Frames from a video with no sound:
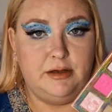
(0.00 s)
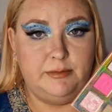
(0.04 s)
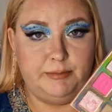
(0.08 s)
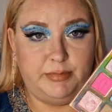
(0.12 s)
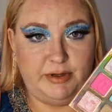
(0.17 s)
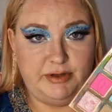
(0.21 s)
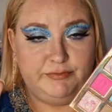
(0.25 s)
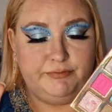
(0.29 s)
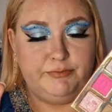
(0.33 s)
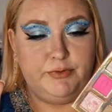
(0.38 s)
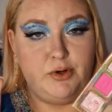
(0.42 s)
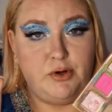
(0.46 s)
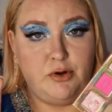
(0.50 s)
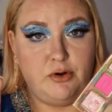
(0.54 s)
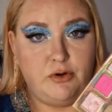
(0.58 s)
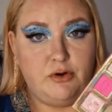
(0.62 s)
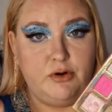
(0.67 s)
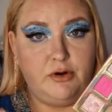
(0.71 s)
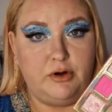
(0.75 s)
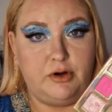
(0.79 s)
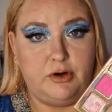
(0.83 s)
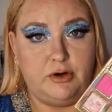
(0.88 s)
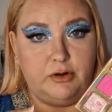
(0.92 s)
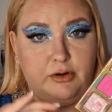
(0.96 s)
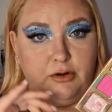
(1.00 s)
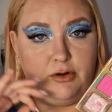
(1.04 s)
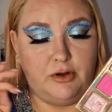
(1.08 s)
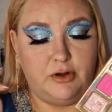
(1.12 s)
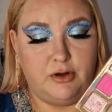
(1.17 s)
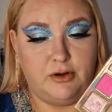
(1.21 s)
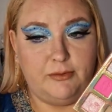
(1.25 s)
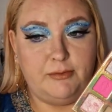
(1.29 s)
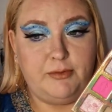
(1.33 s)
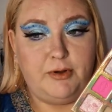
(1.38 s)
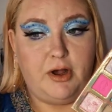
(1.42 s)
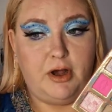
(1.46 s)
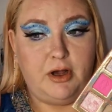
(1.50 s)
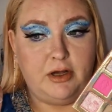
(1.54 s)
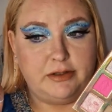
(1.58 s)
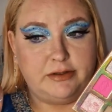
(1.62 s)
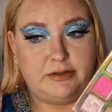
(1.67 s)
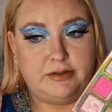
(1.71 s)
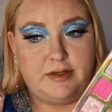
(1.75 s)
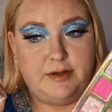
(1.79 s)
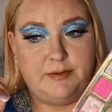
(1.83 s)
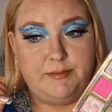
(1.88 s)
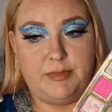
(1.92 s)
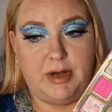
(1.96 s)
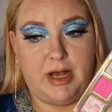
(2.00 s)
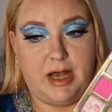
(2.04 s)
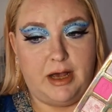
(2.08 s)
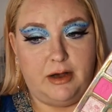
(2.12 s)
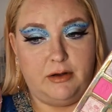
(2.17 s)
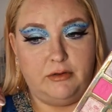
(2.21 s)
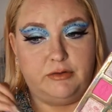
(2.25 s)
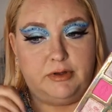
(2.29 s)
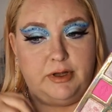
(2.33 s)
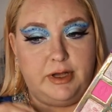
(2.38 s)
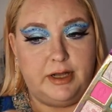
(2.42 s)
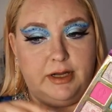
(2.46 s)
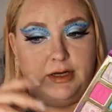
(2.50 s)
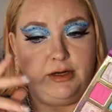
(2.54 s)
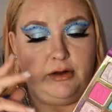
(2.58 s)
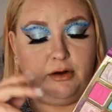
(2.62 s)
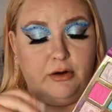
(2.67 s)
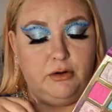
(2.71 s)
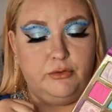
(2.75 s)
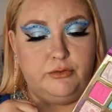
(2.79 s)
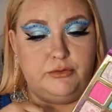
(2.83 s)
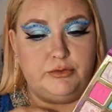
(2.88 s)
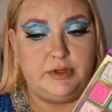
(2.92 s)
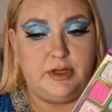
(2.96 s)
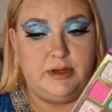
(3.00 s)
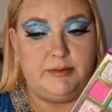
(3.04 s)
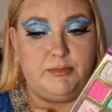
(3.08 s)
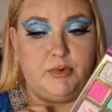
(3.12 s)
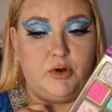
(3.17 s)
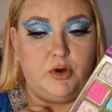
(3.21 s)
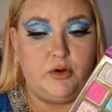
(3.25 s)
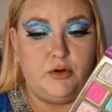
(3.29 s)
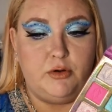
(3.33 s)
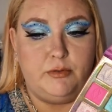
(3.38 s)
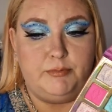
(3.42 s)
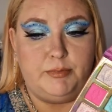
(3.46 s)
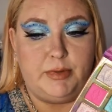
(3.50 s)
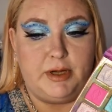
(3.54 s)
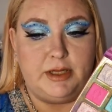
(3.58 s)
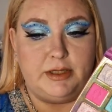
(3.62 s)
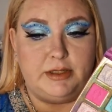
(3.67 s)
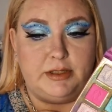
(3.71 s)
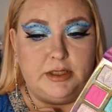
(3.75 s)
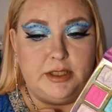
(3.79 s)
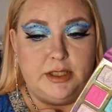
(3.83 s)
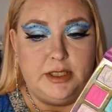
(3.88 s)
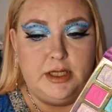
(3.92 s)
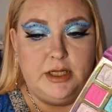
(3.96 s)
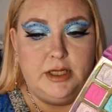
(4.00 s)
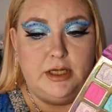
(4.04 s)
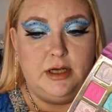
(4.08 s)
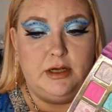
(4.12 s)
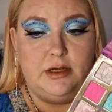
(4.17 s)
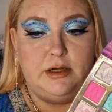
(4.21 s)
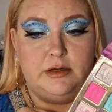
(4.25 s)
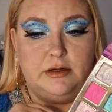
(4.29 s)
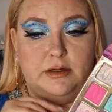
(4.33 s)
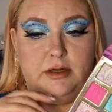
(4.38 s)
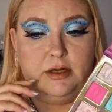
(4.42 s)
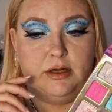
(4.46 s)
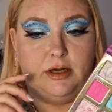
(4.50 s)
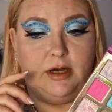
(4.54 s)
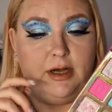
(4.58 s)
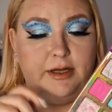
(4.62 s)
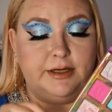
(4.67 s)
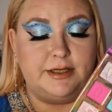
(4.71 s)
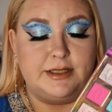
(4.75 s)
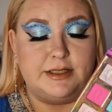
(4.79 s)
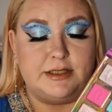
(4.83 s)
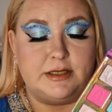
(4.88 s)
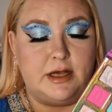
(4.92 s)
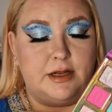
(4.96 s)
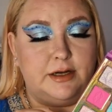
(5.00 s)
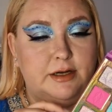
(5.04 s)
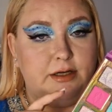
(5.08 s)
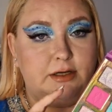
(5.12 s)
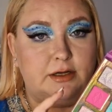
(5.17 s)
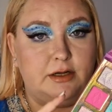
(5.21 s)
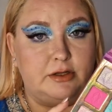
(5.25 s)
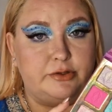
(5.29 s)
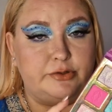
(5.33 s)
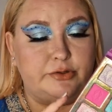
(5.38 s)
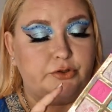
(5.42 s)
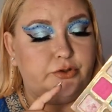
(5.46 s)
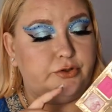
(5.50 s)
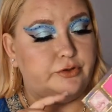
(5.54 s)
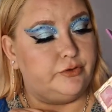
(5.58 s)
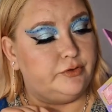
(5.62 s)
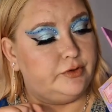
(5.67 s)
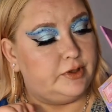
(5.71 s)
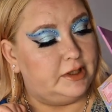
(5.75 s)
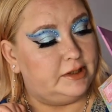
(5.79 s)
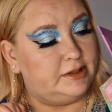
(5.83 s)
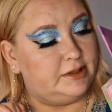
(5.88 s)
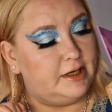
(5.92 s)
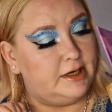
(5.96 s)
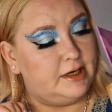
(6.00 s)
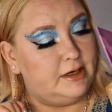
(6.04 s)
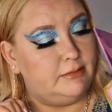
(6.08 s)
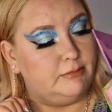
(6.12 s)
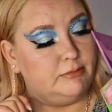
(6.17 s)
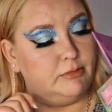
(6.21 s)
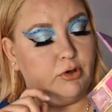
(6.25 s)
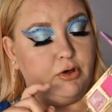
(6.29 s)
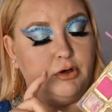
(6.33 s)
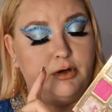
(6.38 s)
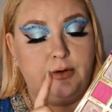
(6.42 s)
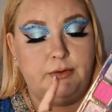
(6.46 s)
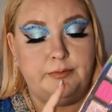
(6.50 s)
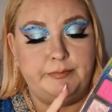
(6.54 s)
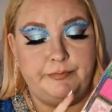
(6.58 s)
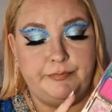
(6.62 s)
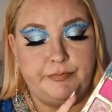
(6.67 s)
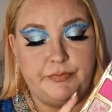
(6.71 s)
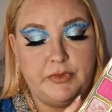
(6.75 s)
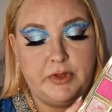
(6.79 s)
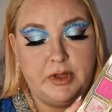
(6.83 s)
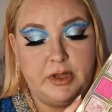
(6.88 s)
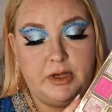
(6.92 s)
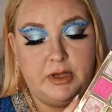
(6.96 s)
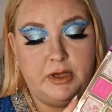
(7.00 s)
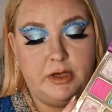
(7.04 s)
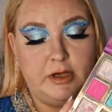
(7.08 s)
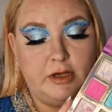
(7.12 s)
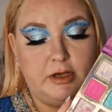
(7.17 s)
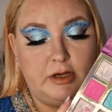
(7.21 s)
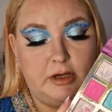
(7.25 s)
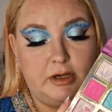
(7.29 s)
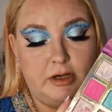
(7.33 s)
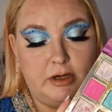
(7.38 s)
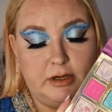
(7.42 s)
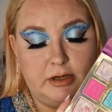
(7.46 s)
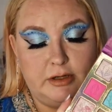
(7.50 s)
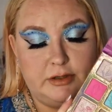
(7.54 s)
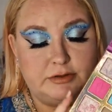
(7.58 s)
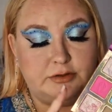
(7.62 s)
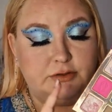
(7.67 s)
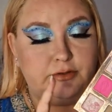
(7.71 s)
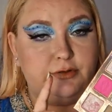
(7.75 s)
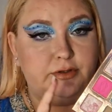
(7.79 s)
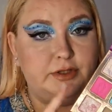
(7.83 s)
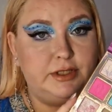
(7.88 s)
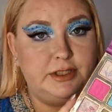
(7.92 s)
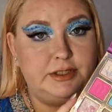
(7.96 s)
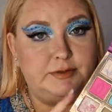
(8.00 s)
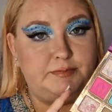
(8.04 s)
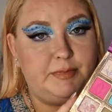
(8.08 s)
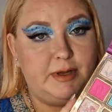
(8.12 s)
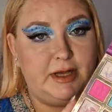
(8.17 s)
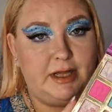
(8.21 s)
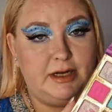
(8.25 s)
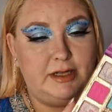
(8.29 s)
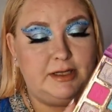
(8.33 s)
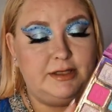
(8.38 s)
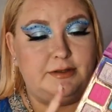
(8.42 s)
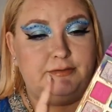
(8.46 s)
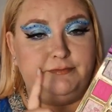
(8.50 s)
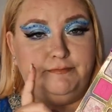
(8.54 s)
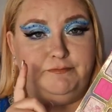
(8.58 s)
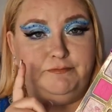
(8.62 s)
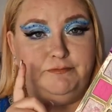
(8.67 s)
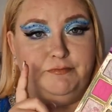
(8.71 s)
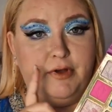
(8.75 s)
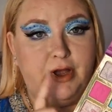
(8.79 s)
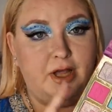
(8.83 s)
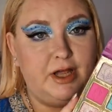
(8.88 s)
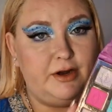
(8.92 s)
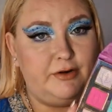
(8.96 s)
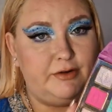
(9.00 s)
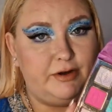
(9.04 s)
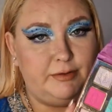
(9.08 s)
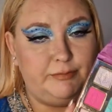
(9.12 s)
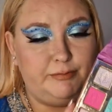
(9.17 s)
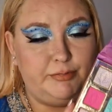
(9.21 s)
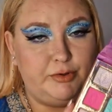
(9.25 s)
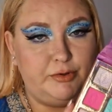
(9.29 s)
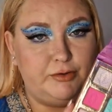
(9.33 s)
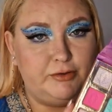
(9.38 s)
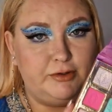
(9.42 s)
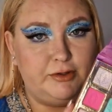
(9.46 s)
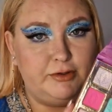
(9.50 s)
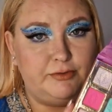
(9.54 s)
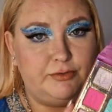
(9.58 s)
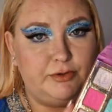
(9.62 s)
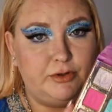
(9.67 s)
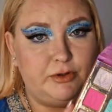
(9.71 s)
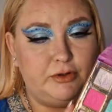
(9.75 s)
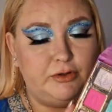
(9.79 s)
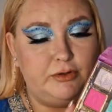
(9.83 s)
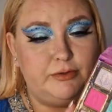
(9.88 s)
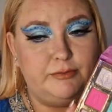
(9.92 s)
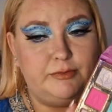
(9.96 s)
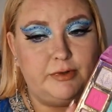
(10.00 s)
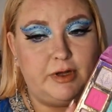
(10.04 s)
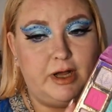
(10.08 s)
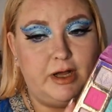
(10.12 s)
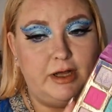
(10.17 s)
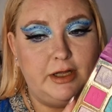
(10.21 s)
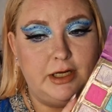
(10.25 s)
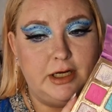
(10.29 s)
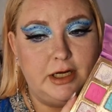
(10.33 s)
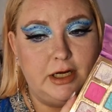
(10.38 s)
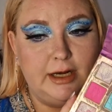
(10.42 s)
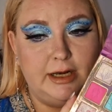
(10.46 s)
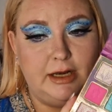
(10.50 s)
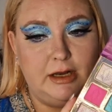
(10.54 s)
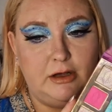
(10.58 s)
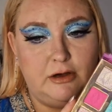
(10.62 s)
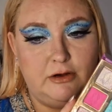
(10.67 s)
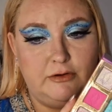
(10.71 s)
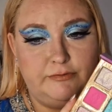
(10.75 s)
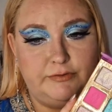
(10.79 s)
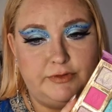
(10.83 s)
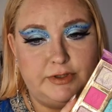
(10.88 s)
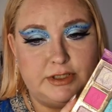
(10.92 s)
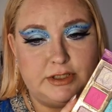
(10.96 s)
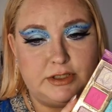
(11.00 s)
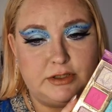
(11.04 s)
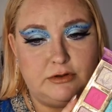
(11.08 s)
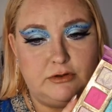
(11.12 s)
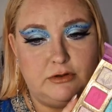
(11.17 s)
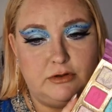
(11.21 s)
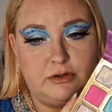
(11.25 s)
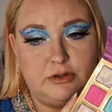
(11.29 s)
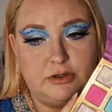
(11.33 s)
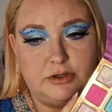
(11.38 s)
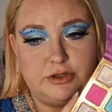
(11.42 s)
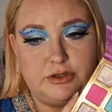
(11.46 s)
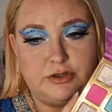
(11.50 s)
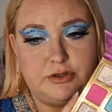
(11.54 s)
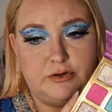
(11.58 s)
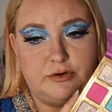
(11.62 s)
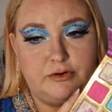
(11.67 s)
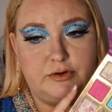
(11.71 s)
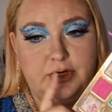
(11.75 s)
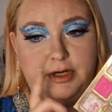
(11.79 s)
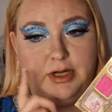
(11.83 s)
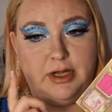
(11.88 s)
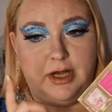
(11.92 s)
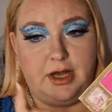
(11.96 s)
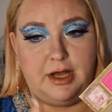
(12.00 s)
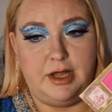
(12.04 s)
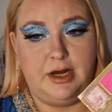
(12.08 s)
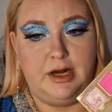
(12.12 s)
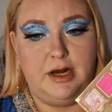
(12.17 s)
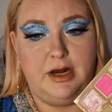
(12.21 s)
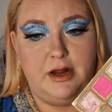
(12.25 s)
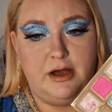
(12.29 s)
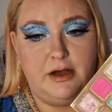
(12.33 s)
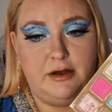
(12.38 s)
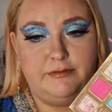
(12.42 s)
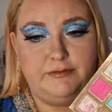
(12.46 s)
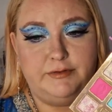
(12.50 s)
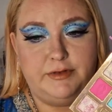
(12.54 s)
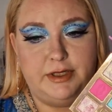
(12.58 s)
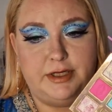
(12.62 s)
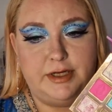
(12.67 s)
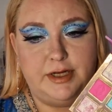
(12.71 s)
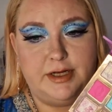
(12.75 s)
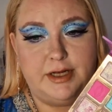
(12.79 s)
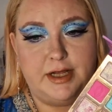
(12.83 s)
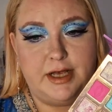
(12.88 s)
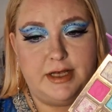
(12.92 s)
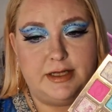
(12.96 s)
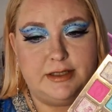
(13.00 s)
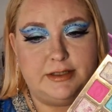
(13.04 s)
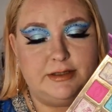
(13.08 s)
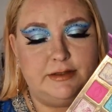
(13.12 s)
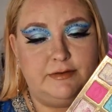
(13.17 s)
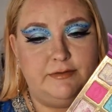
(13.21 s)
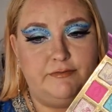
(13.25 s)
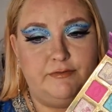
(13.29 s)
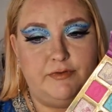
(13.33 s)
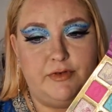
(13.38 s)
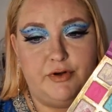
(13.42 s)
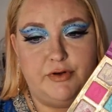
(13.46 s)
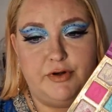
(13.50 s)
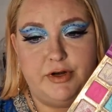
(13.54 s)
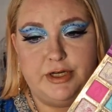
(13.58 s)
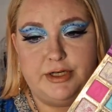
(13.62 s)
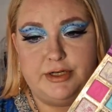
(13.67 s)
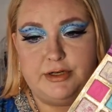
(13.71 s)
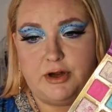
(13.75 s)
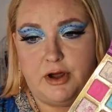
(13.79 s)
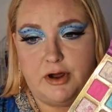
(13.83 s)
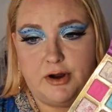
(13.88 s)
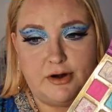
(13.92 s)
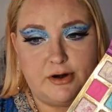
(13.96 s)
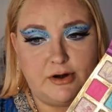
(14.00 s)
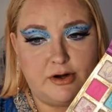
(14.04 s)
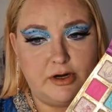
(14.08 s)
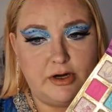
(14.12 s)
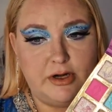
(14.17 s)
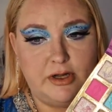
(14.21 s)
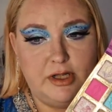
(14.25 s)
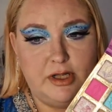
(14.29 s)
before cut them out and glue them on, but I decided not to do that anymore. So this palette, very beautiful. I love this color story. I love that it has the very dark